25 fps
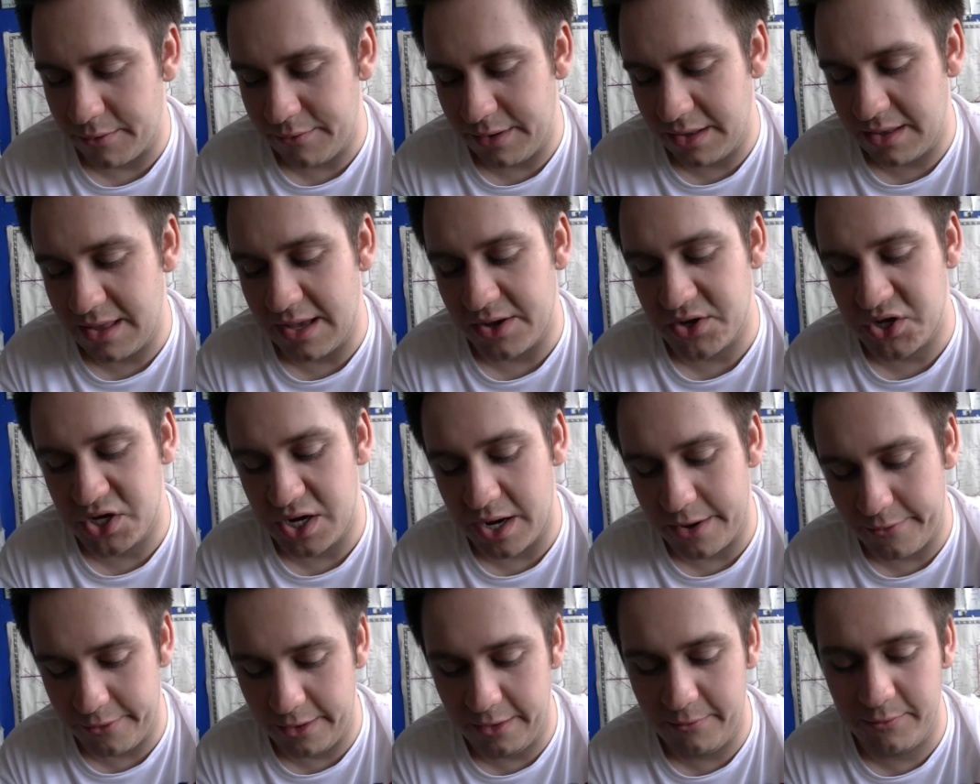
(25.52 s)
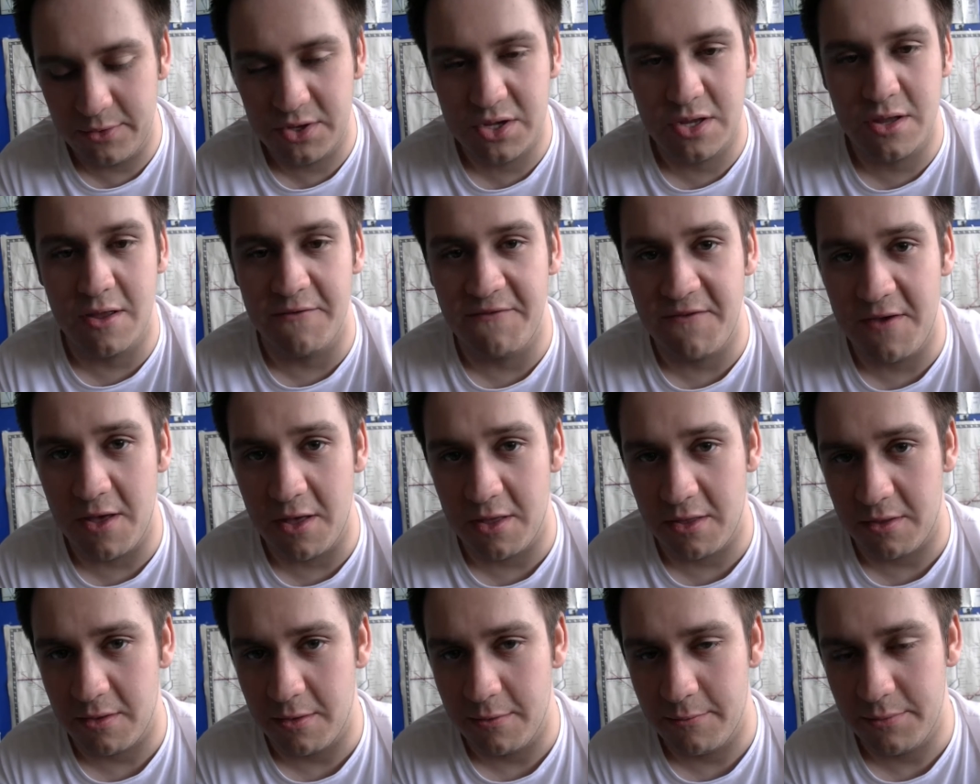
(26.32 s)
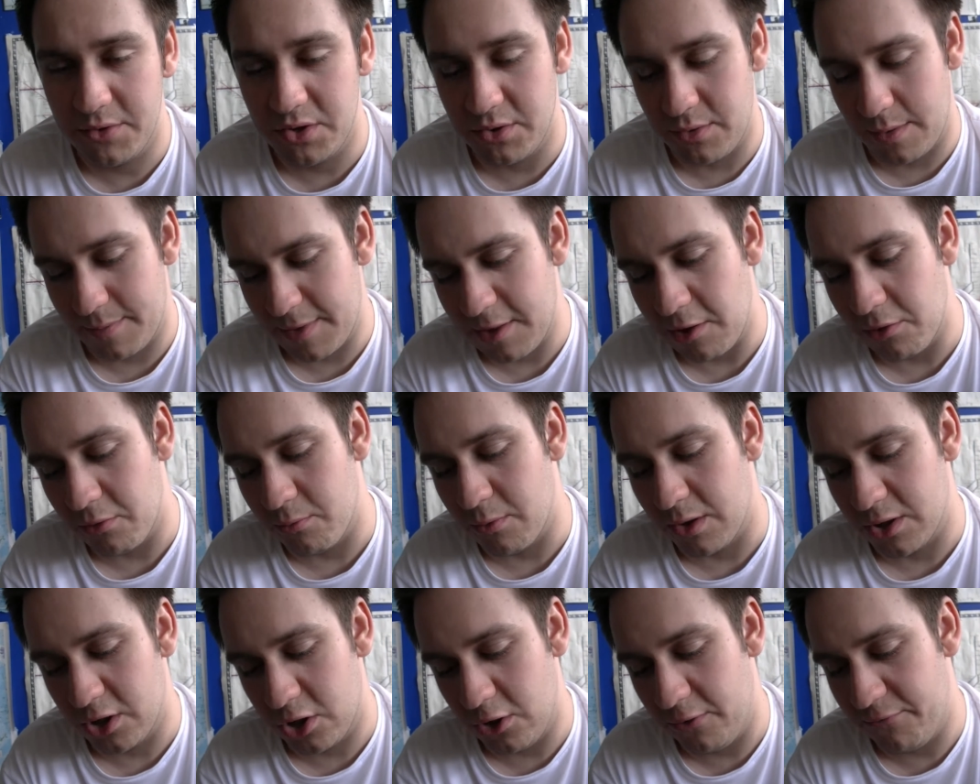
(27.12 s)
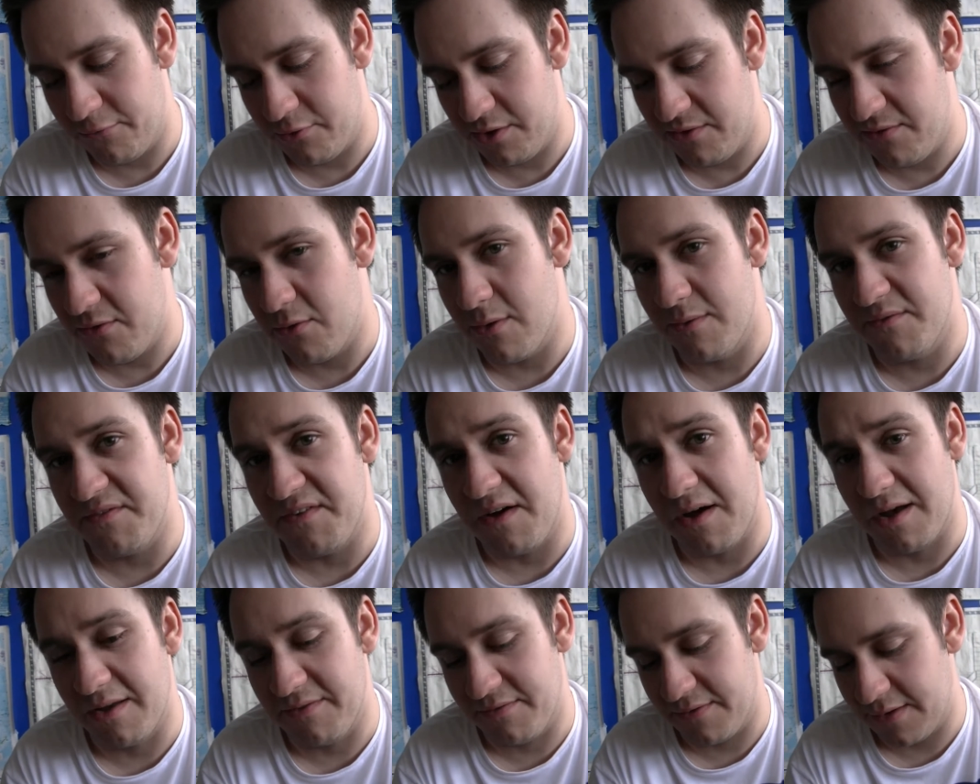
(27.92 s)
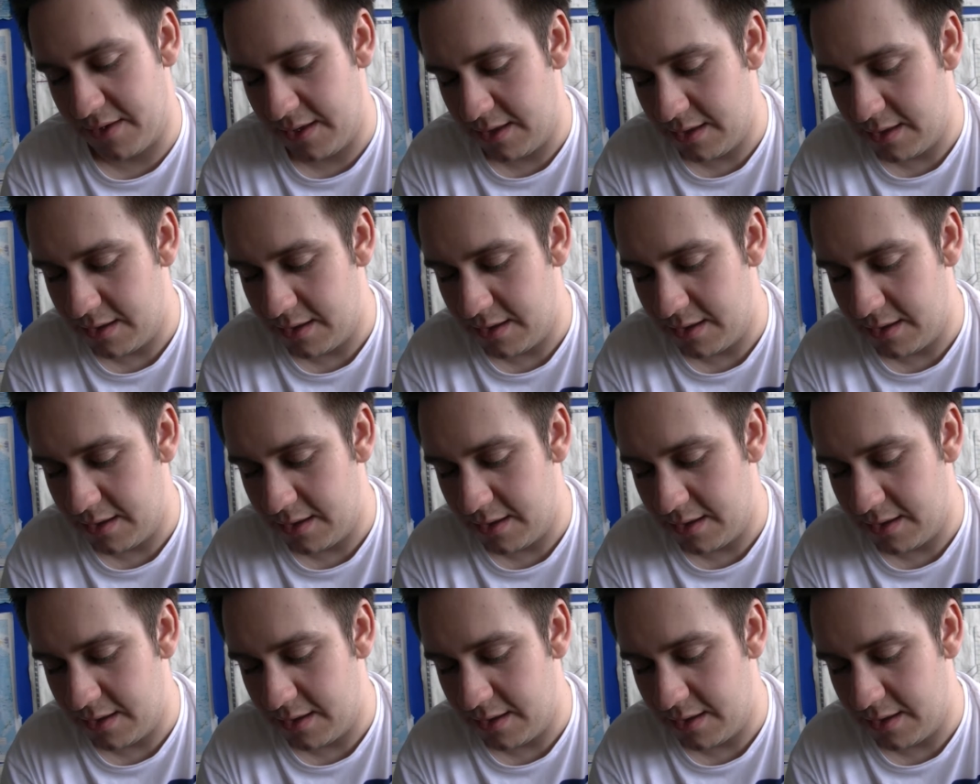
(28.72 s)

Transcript: Dictionary, which is the first, which are episodes 1, 2, 3, 4, and 5.